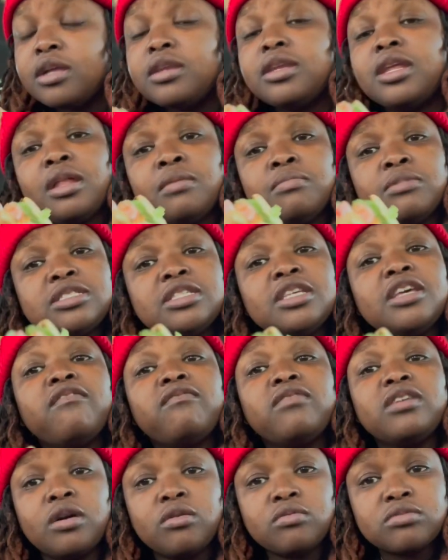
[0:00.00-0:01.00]
Now let me see if
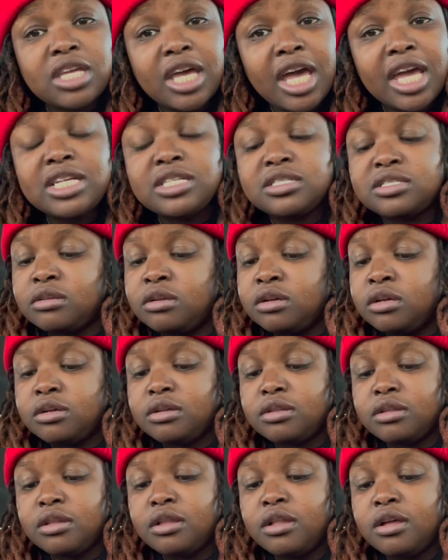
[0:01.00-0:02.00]
it gonna taste
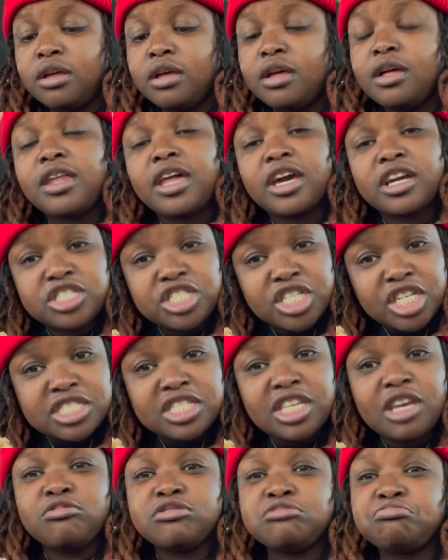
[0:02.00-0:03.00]
like chicken sandwich